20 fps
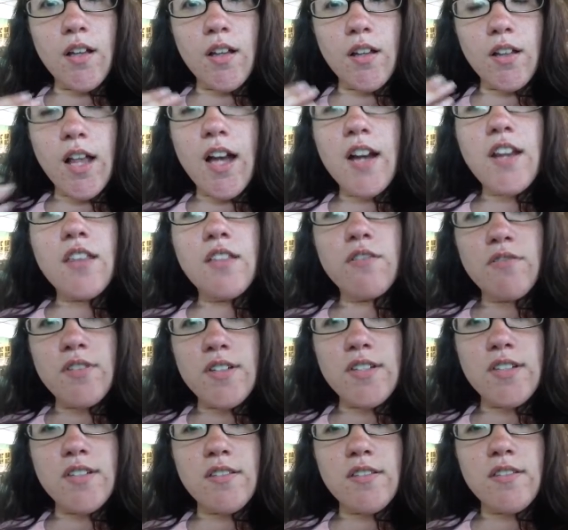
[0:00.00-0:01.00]
a lot of the
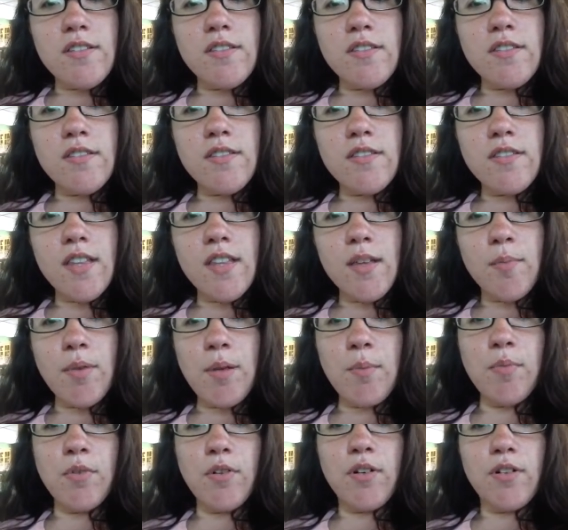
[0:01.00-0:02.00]
reason that
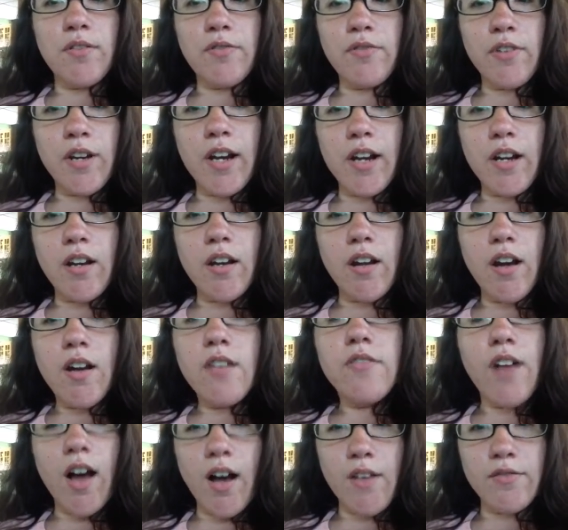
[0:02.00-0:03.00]
people are afraid
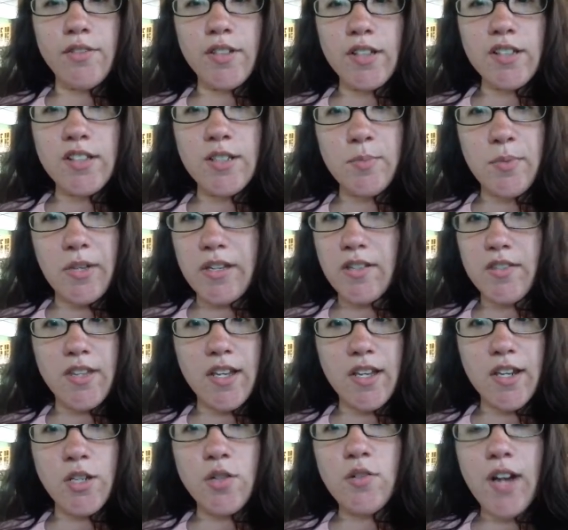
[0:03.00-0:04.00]
of conflict is because
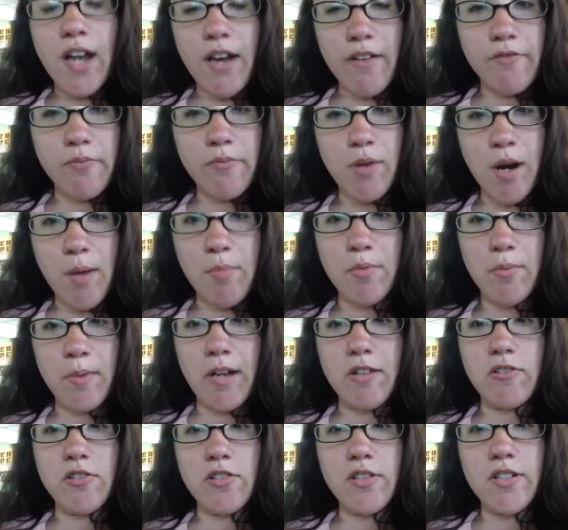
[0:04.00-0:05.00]
they don't have proper
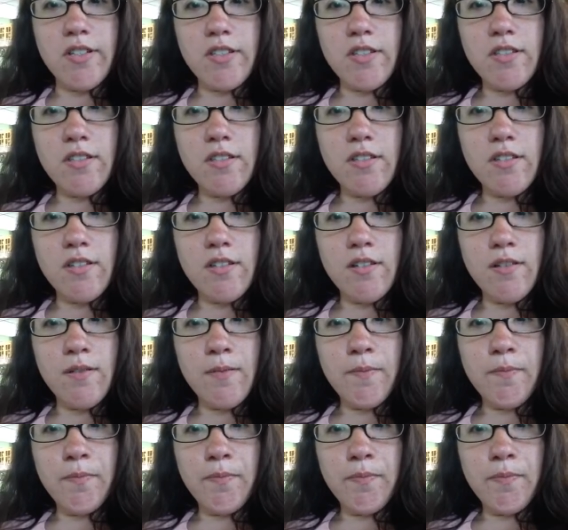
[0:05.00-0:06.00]
boundaries.
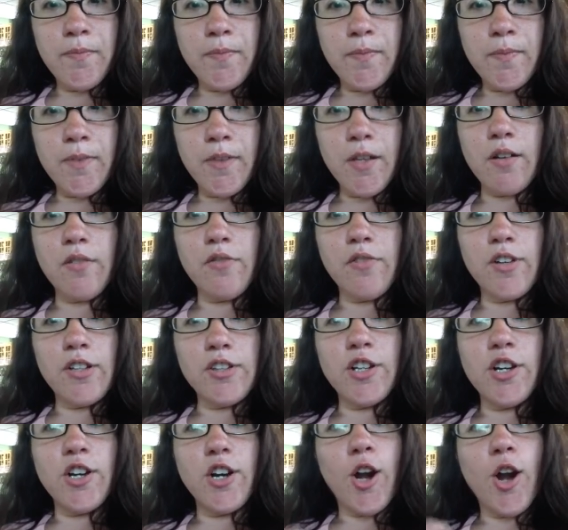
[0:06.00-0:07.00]
They're afraid
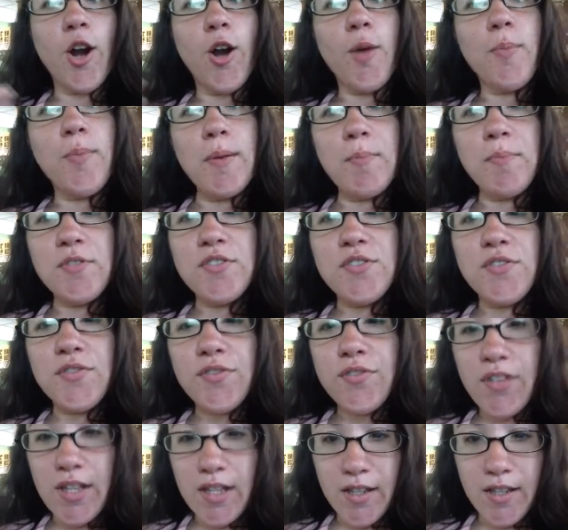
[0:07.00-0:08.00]
they're going to hurt people's
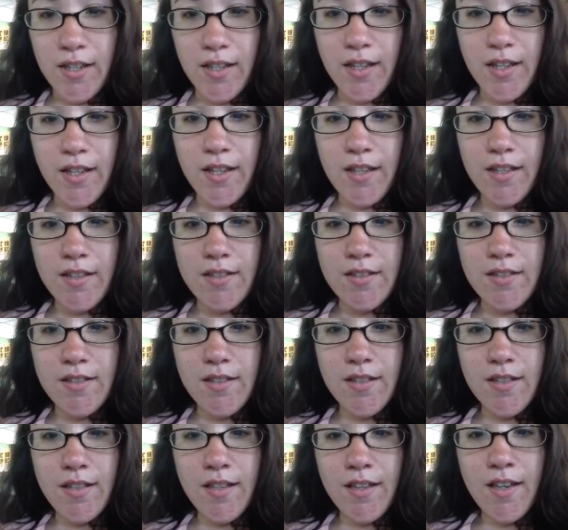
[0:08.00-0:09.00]

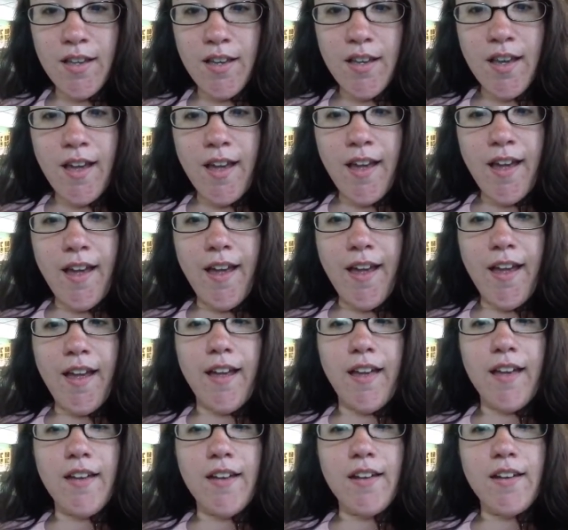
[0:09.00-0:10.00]
feelings.
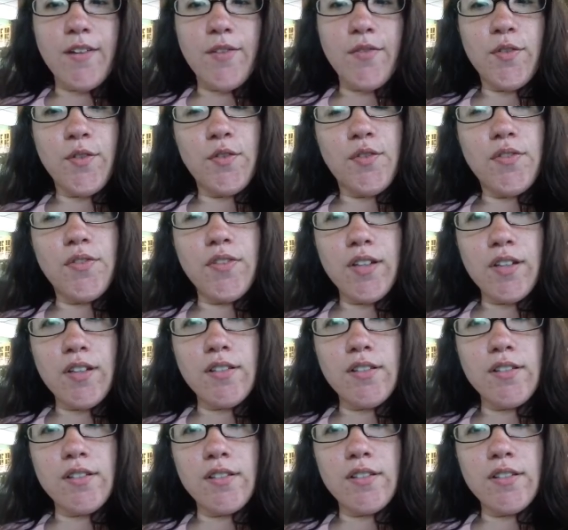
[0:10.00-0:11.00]
And if you
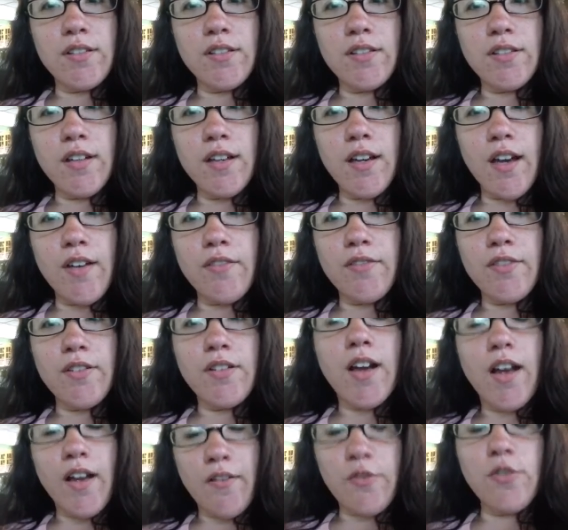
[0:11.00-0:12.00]
feel
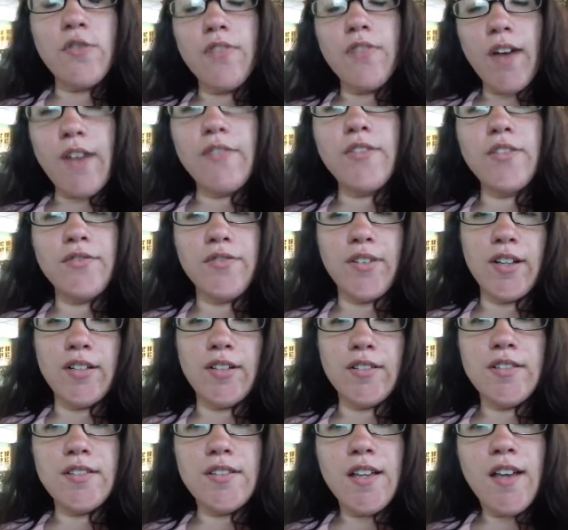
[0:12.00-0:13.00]
ever, if you've ever
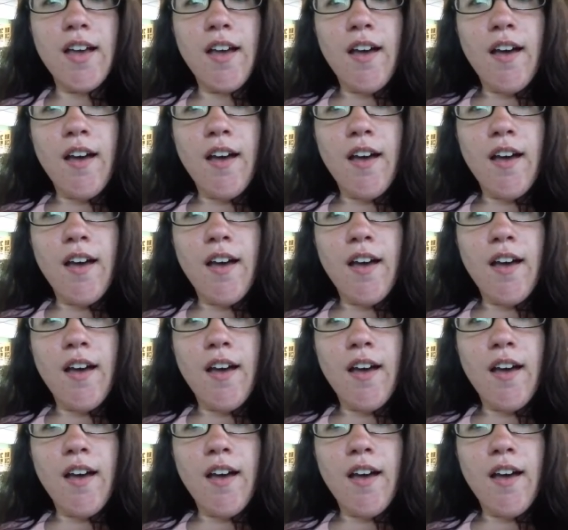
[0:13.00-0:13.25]
felt